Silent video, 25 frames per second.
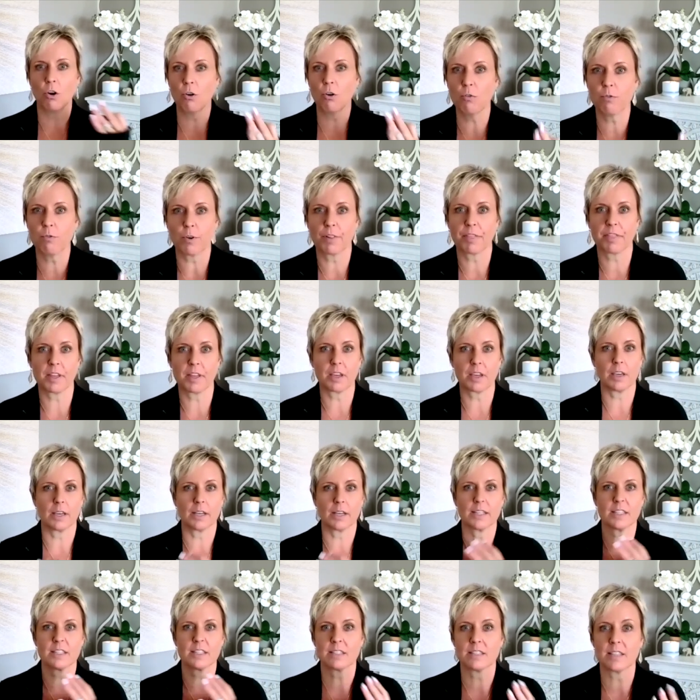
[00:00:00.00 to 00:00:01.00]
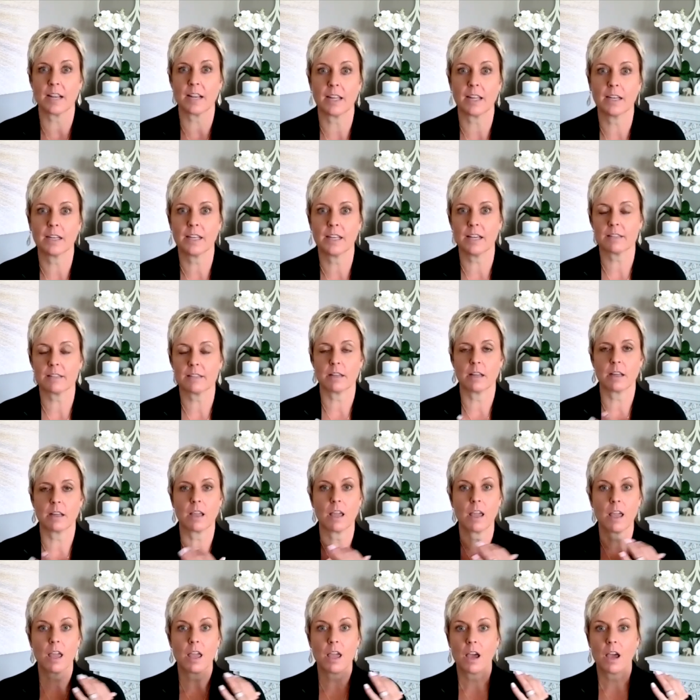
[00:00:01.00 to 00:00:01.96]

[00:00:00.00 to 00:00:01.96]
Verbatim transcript: overthinking and second guessing